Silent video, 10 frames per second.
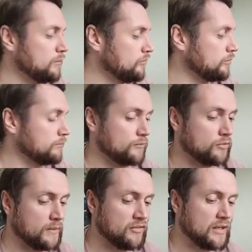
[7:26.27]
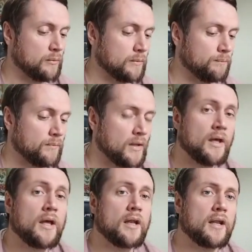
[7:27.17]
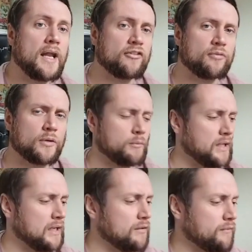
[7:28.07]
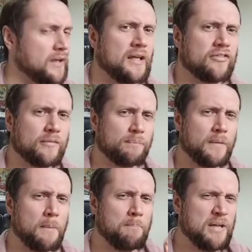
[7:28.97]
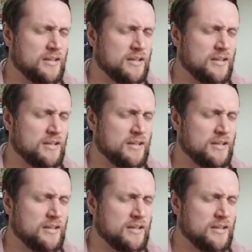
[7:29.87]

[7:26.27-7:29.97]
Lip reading: those open. So that's that one. Next one we have is a bit